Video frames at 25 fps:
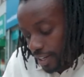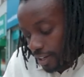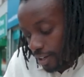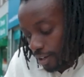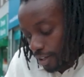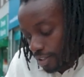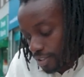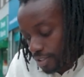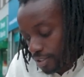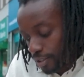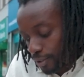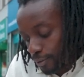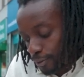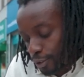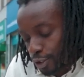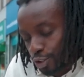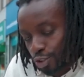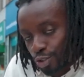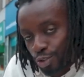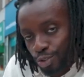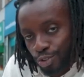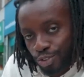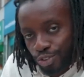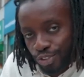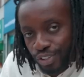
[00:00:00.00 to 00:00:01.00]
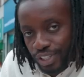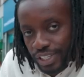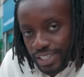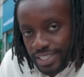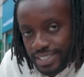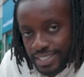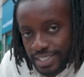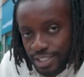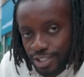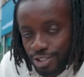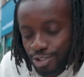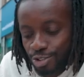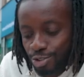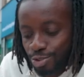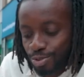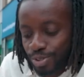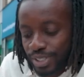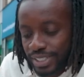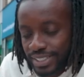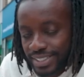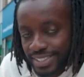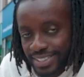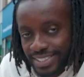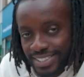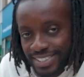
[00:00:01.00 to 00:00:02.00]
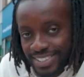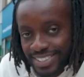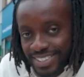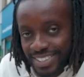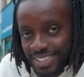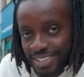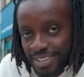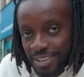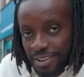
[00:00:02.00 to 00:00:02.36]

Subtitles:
lot of sugary treats